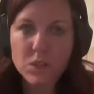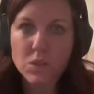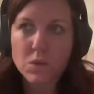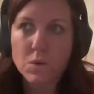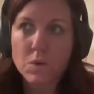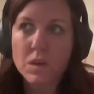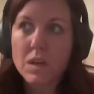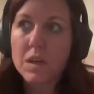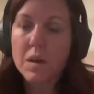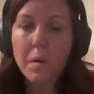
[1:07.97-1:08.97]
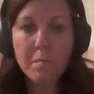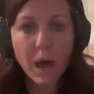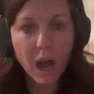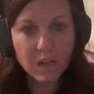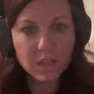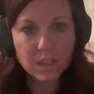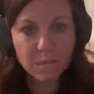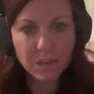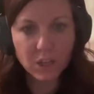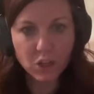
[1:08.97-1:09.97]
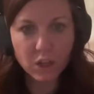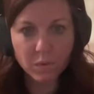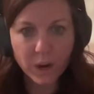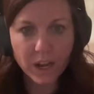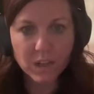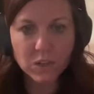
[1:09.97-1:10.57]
to mock something good, right?